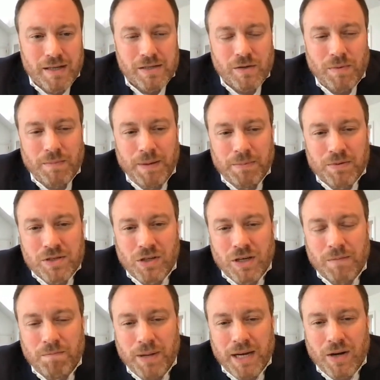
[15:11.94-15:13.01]
So when people
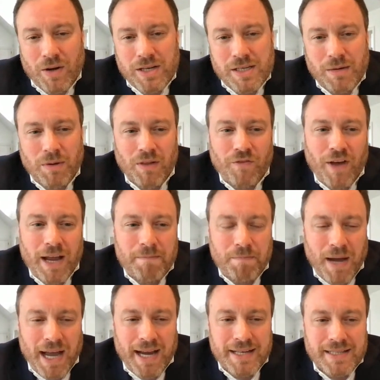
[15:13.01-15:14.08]
look at Bitcoin and say, well, if I
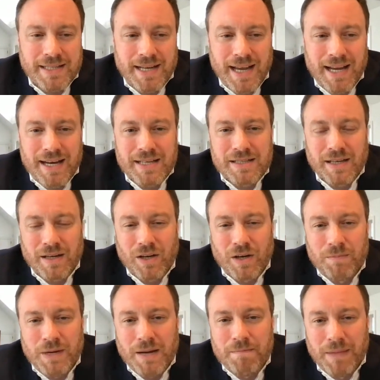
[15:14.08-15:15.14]
buy it today and it's going
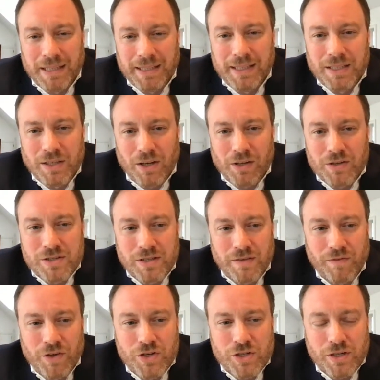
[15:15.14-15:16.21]
to be $1 million in
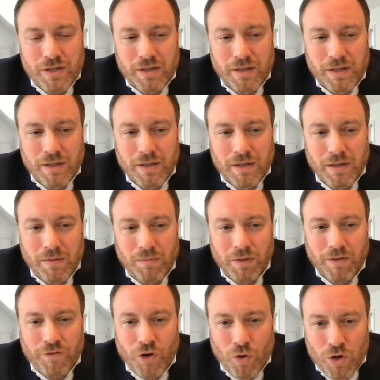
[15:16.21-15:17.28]
the future,
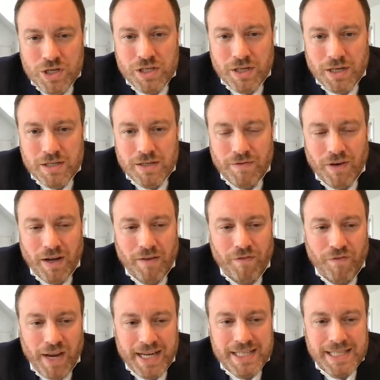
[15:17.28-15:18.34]
well, of course it is. You've got a
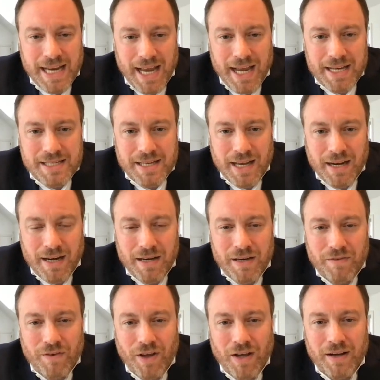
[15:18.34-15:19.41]
fixed asset and
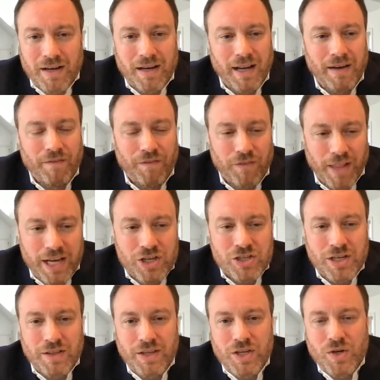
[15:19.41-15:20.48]
you've got
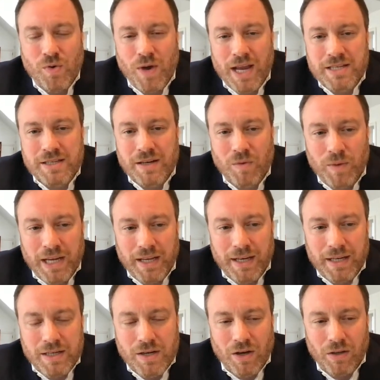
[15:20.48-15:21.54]
inflation in the US and a
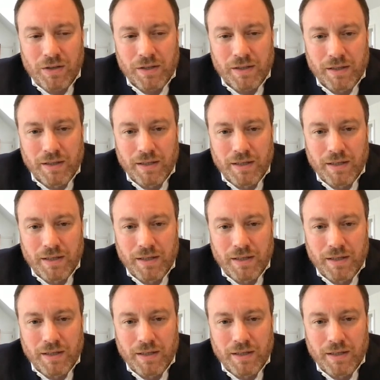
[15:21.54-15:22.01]
weakening dollar.